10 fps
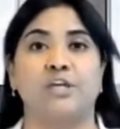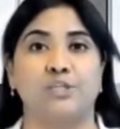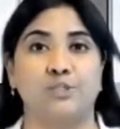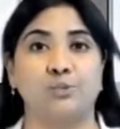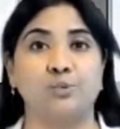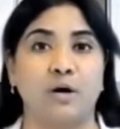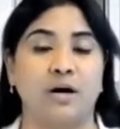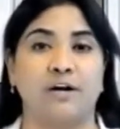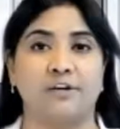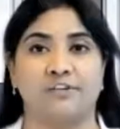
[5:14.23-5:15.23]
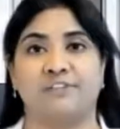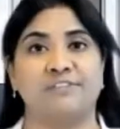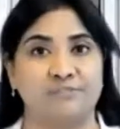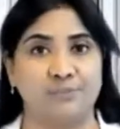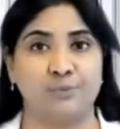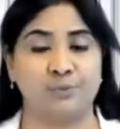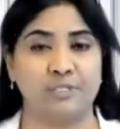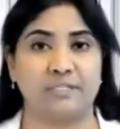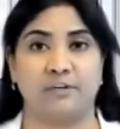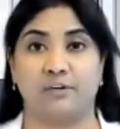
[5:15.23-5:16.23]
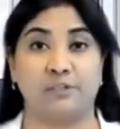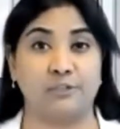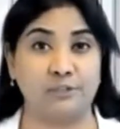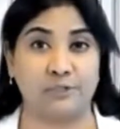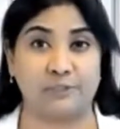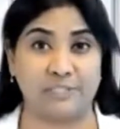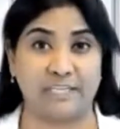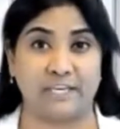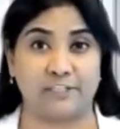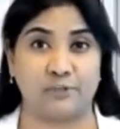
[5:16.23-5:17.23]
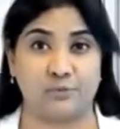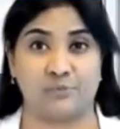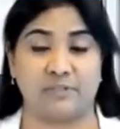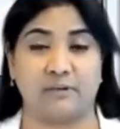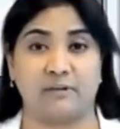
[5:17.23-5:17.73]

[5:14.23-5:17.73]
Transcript: you are reviewing or you're looking at those